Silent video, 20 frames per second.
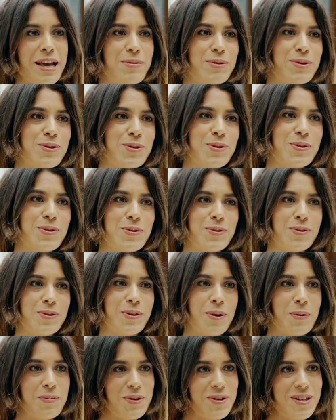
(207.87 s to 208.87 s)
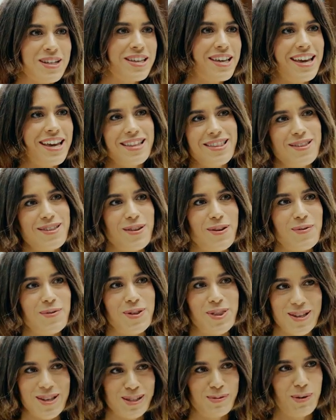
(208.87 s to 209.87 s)
able to communicate
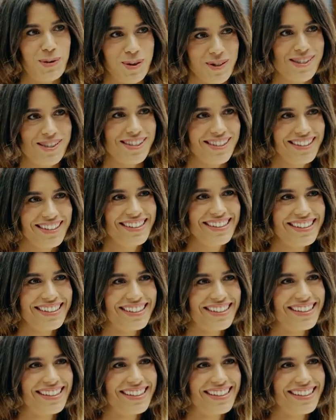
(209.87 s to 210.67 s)
with this person.